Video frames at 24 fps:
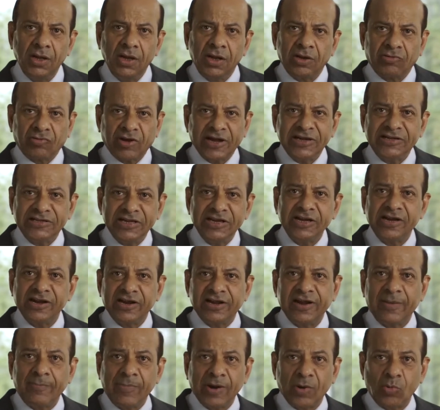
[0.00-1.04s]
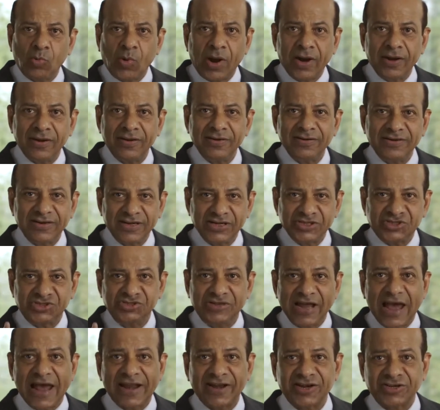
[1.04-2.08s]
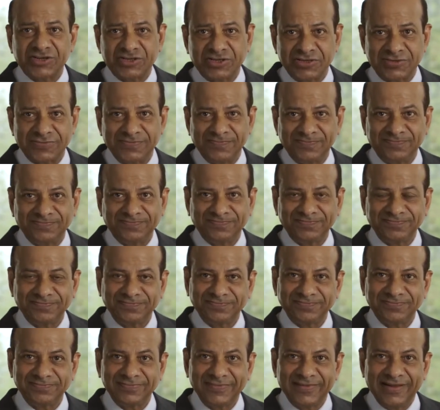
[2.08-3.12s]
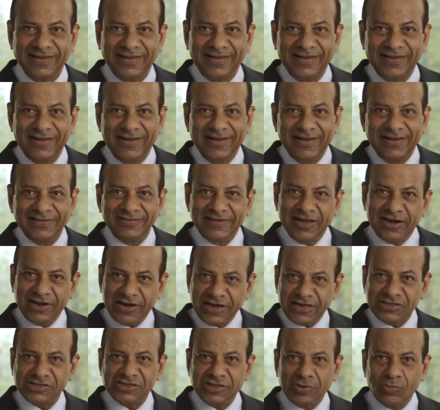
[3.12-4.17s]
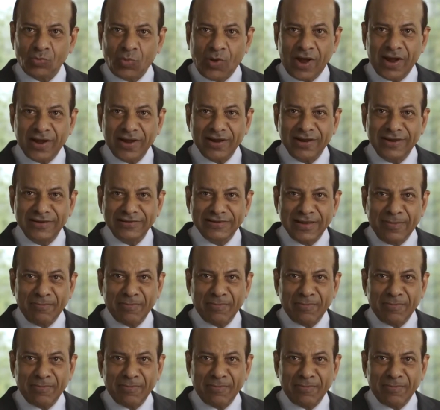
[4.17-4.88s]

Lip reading: Criteria number one is direction. The reason why the